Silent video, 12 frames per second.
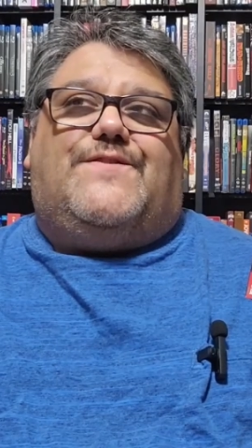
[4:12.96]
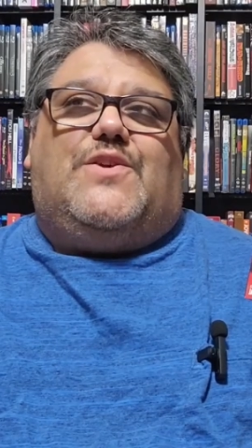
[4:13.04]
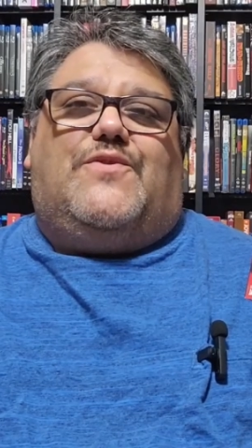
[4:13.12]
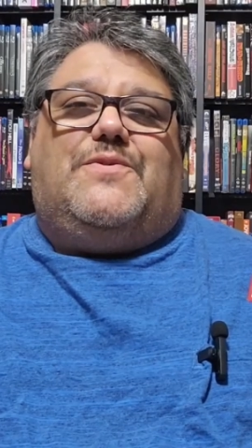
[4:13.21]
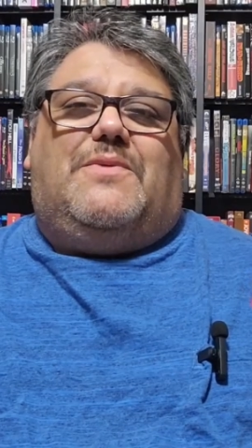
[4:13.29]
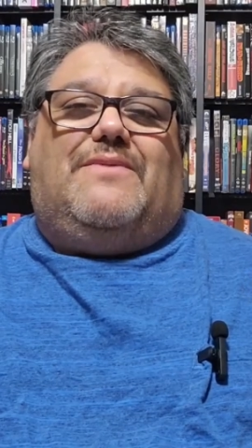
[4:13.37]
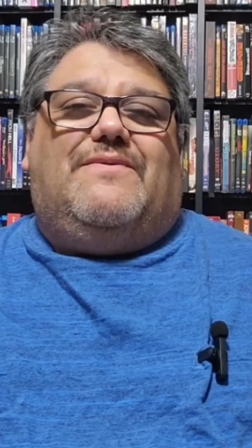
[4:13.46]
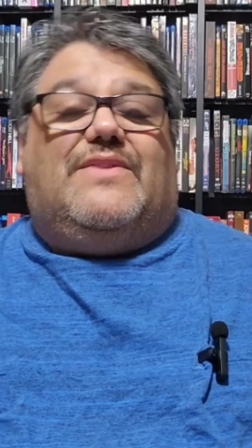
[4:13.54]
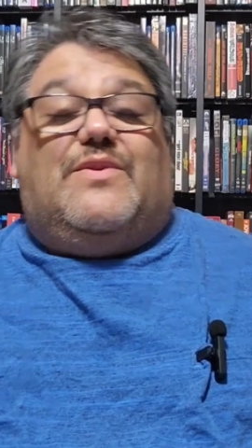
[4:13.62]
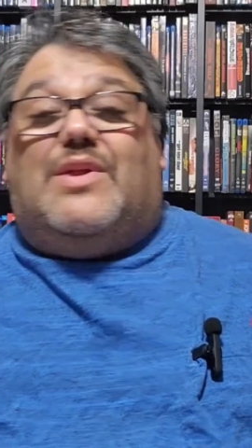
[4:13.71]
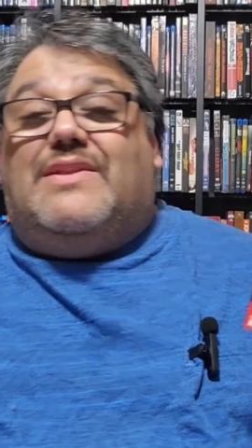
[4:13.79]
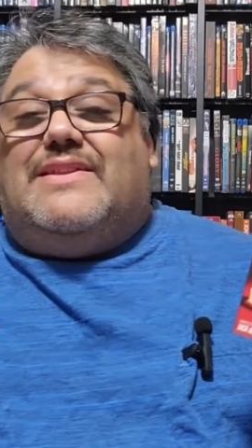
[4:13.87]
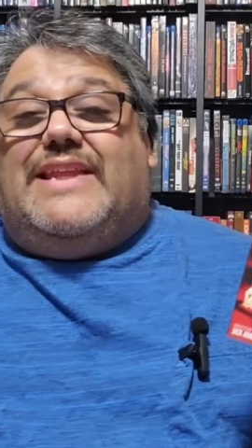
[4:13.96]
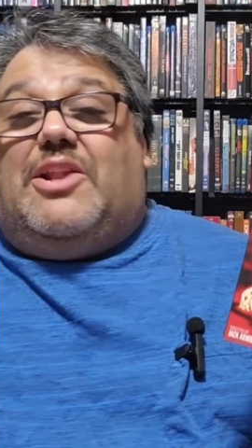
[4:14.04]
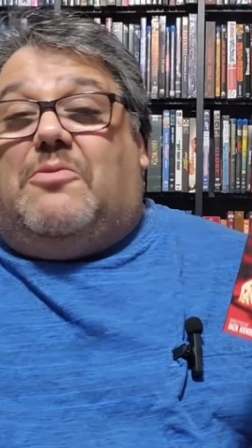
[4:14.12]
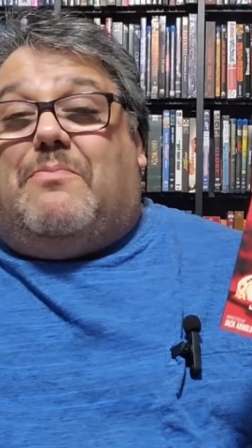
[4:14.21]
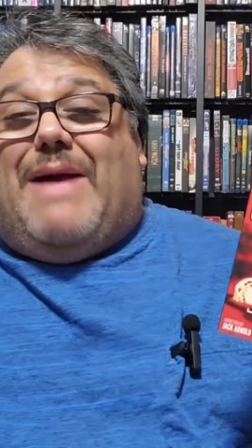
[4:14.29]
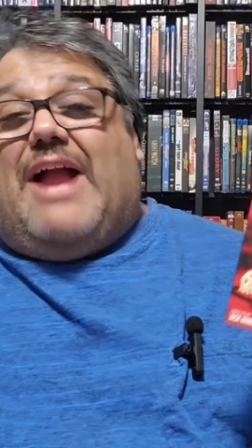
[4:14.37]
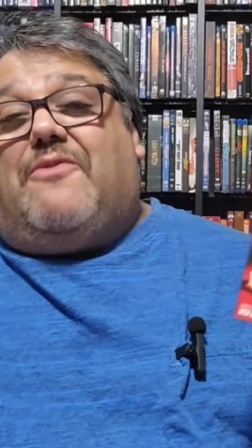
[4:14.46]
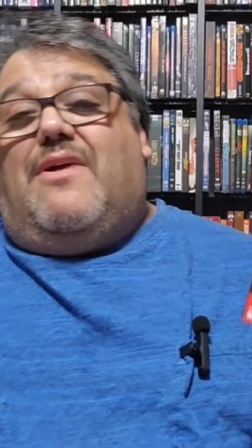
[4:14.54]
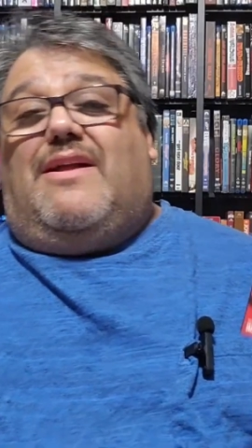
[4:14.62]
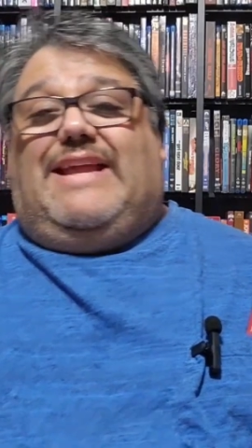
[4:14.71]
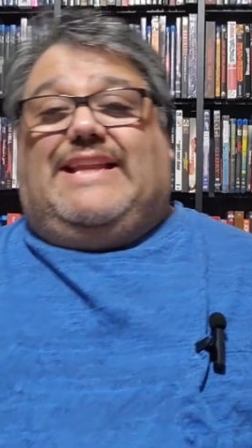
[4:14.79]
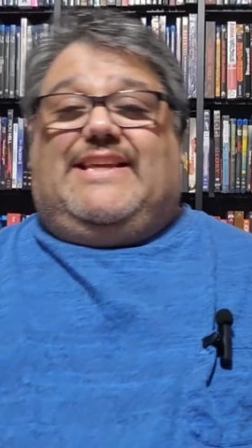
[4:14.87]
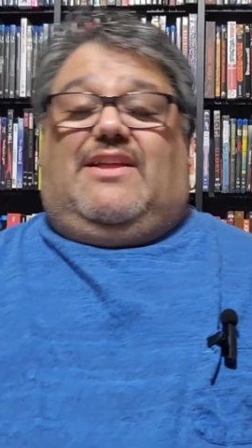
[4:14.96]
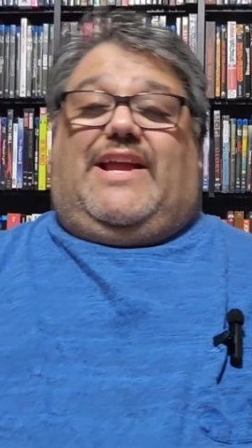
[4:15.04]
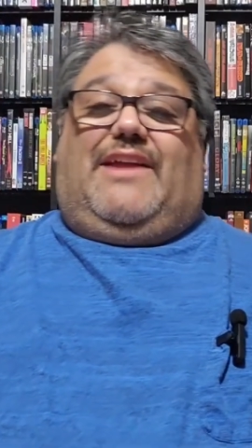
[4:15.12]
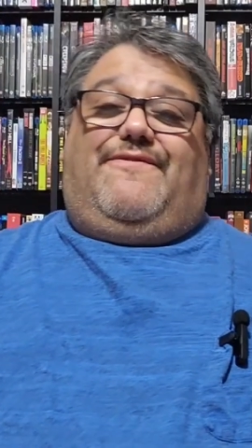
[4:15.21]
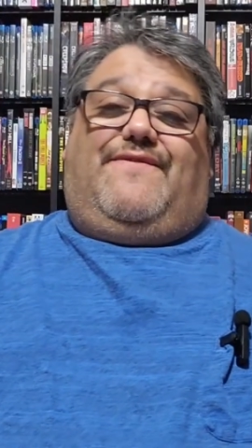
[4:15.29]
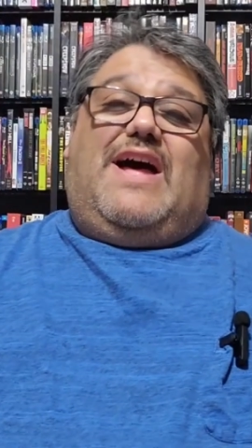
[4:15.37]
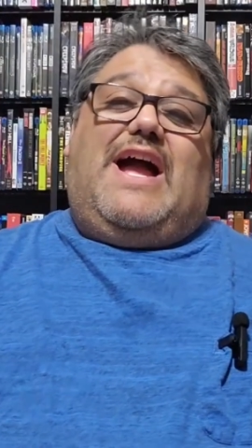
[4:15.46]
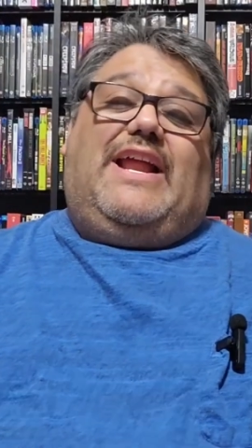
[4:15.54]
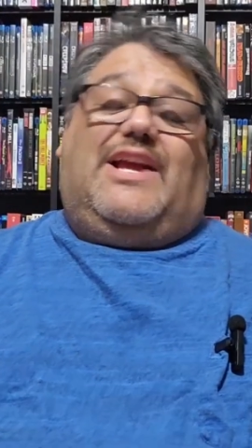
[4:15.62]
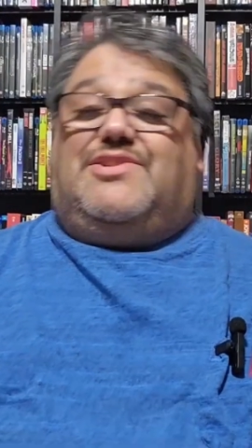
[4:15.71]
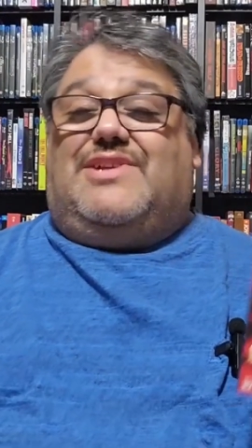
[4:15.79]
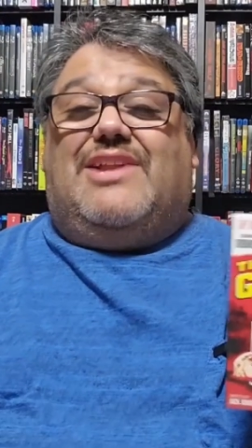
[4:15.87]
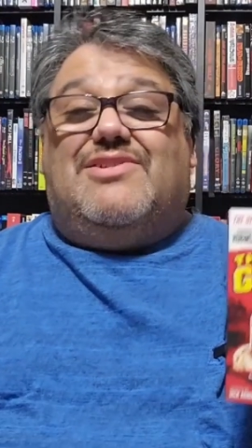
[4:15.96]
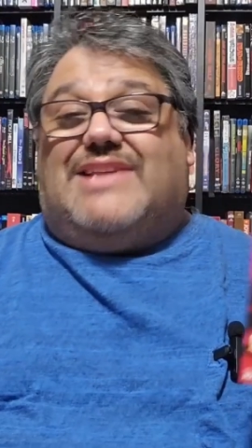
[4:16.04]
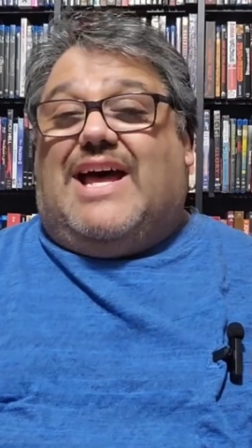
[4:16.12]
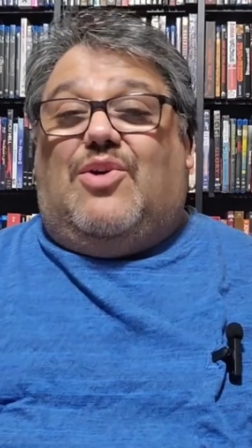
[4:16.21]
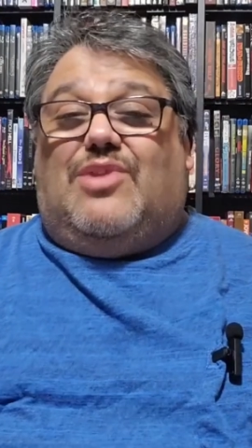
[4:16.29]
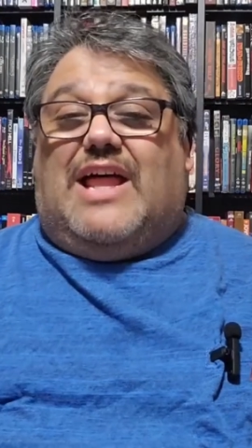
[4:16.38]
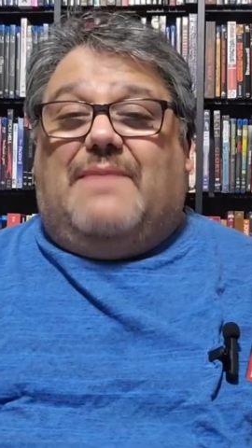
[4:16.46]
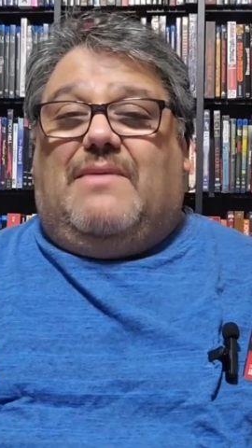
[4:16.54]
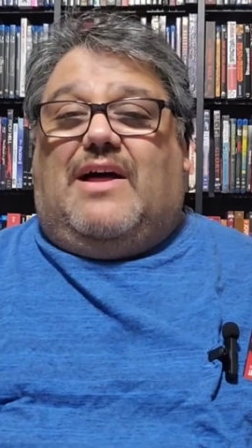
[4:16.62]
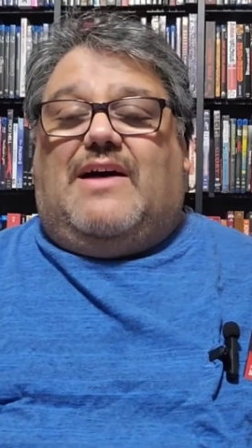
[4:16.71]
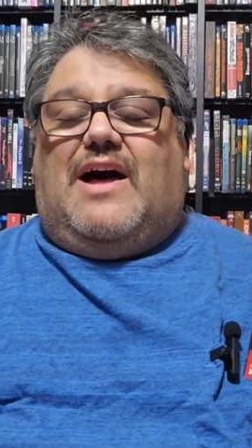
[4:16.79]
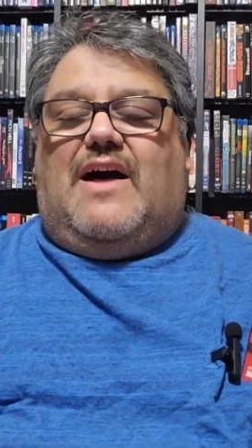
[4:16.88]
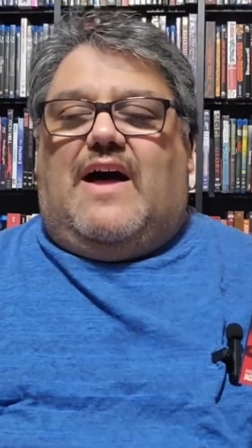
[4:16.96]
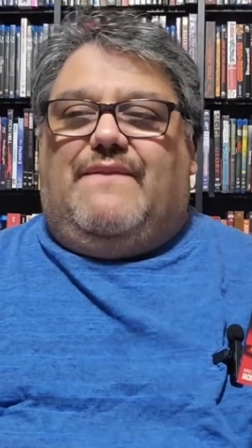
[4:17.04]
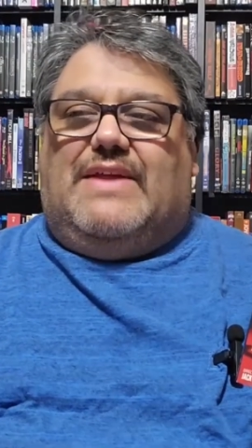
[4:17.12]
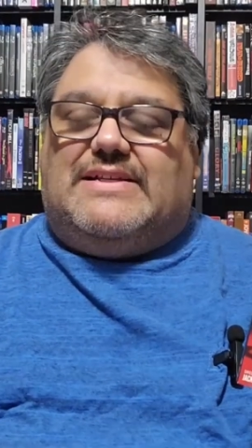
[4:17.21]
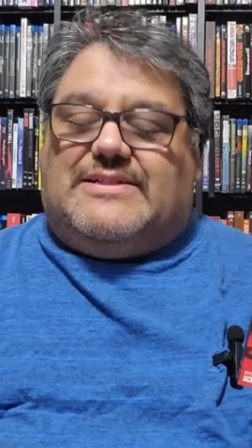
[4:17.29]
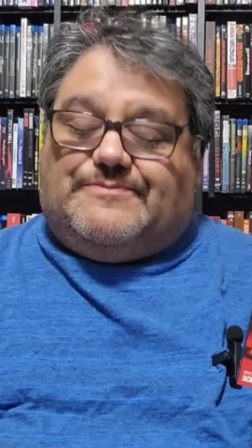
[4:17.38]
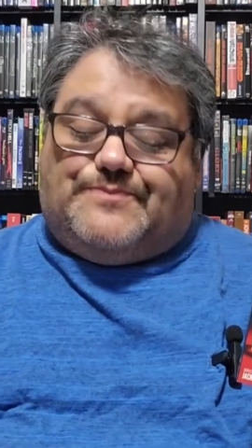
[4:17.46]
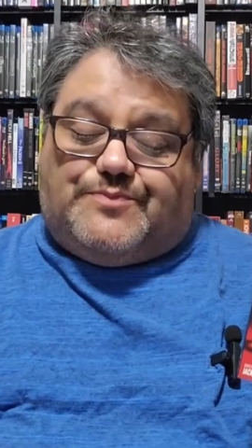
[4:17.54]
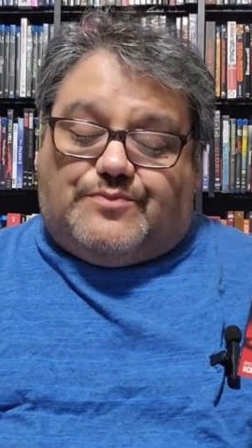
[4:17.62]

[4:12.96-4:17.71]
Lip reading: some little background detail I could find, because there's not a whole lot on this.